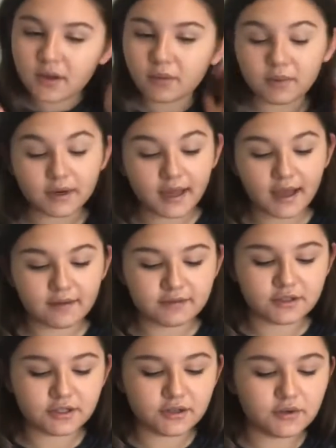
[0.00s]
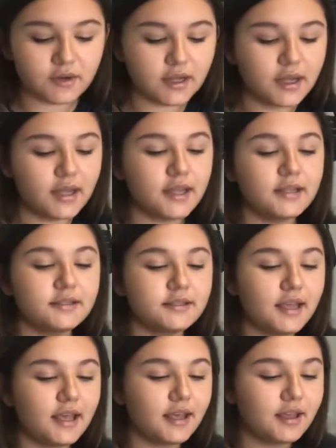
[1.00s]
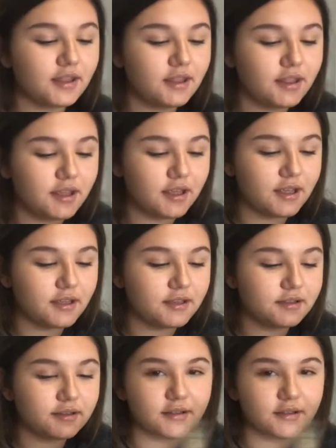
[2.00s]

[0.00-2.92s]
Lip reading: what I have to do is take these